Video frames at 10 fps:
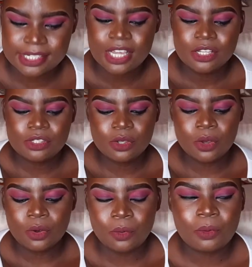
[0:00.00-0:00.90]

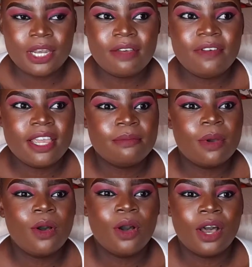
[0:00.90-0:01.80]
So whatever in my
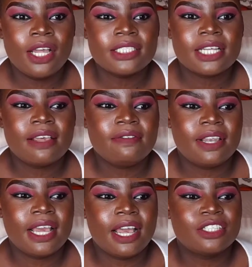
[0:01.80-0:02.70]
heart, I feel
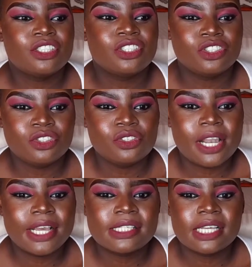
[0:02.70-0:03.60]
like I should do,
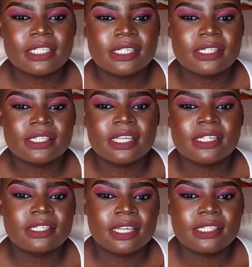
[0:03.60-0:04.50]
like such
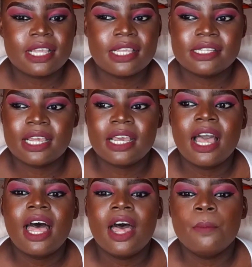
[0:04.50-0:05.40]
things as like
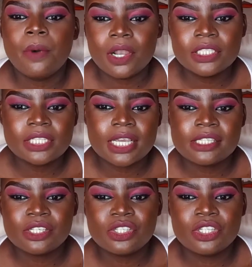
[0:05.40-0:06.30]

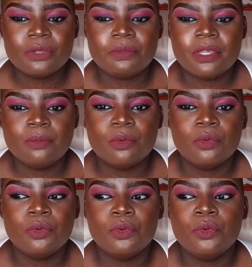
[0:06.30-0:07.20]
apologizing to the people
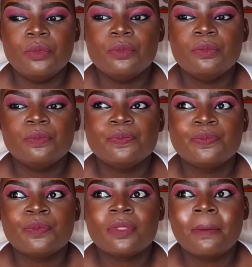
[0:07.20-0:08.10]
whom
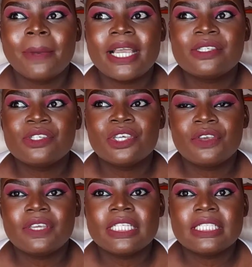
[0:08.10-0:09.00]
my
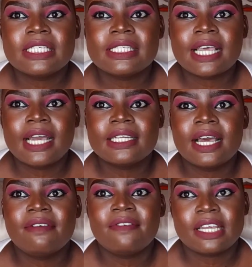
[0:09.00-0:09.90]
insecurities kind of
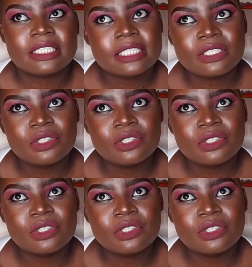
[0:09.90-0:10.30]
affected or